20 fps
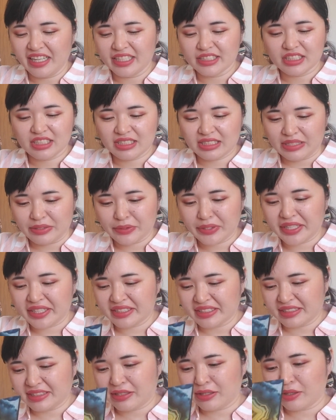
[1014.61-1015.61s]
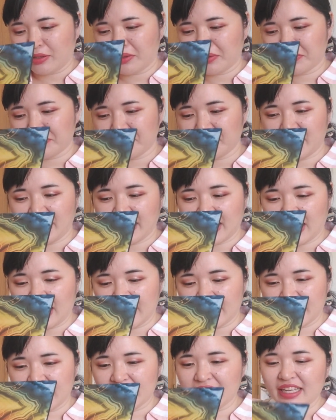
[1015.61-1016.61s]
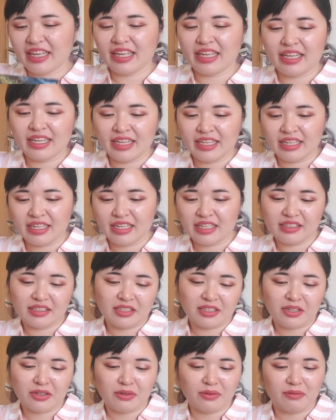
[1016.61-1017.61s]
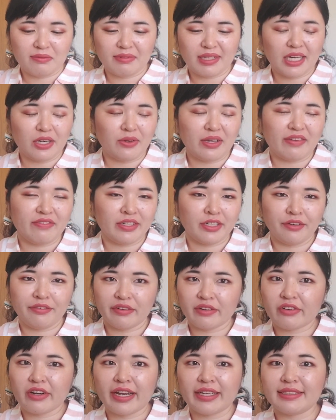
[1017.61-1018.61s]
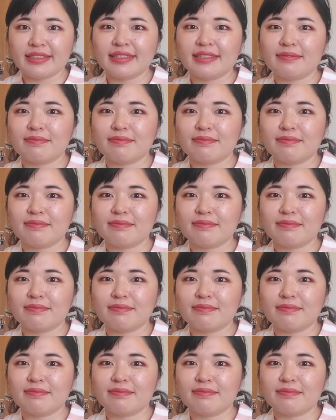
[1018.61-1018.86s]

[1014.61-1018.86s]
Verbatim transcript: Just do it. So I got it, and, you know, I don't have any regrets.